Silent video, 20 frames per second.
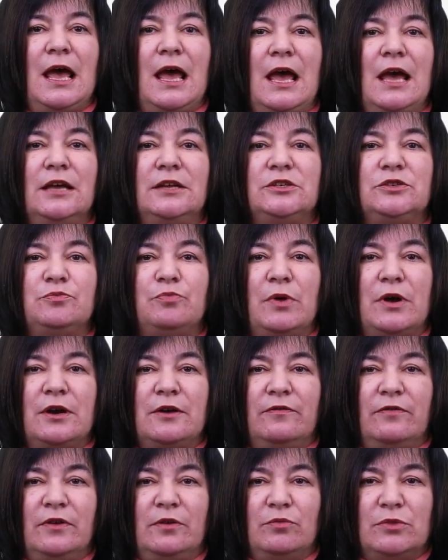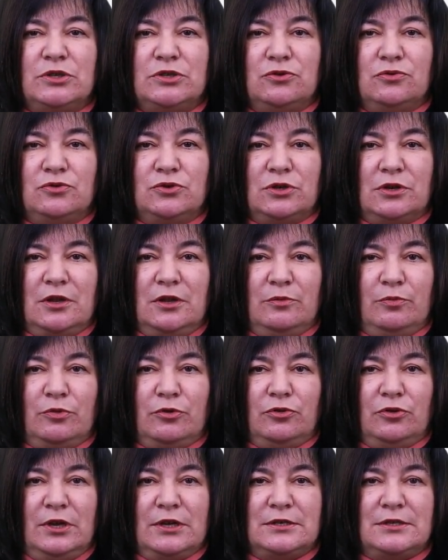and parapharmaceutical
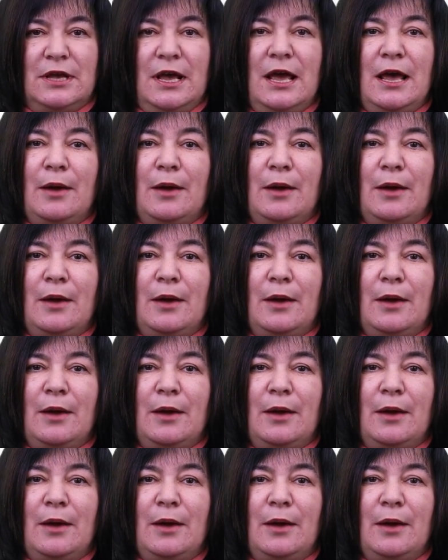products,